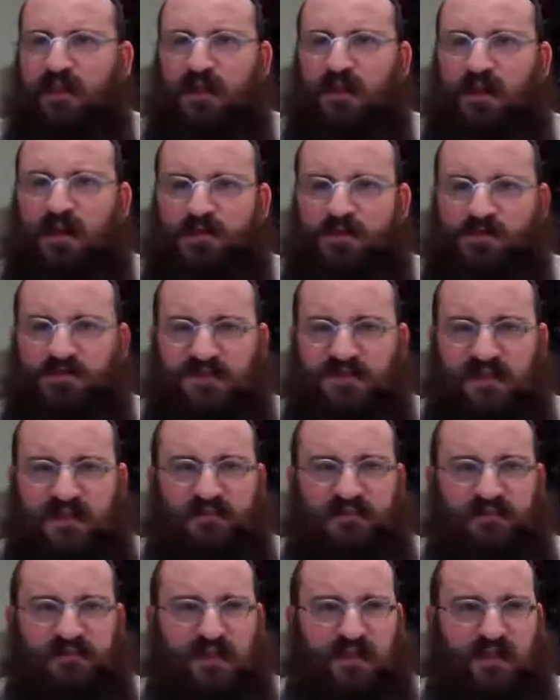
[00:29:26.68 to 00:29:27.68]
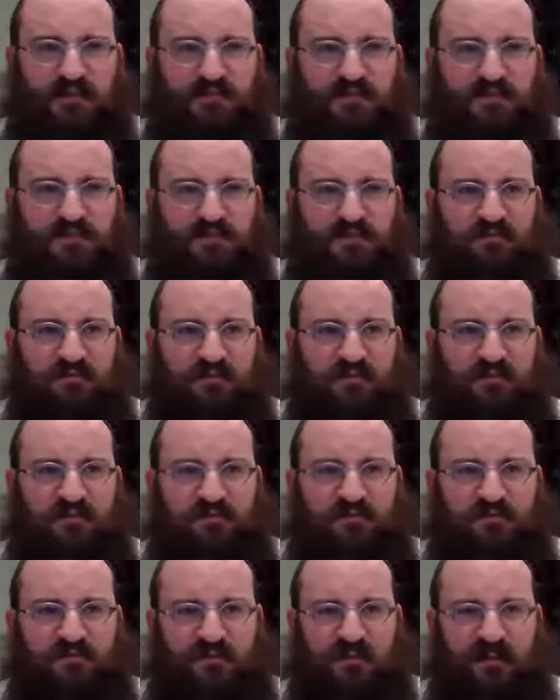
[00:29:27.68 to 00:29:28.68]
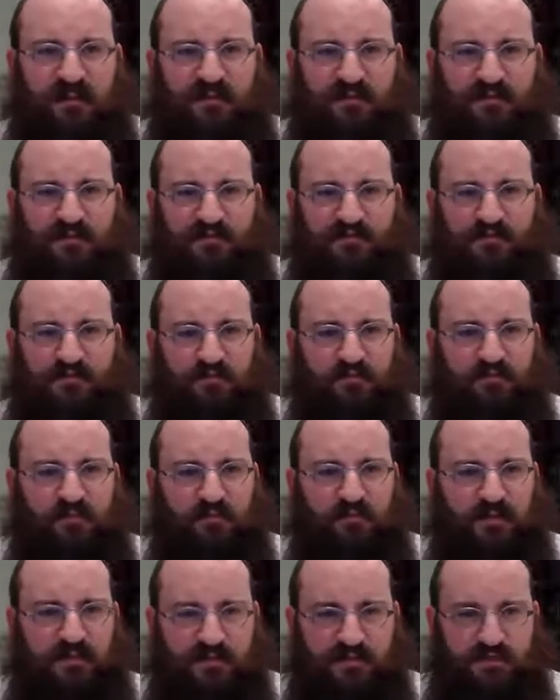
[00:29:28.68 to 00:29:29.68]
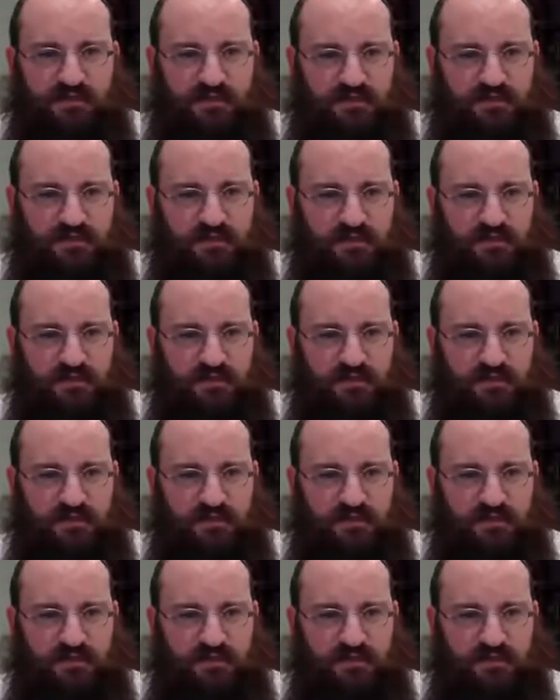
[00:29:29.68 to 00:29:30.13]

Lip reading: And you say to the animal soul, but don't you like eternal pleasures?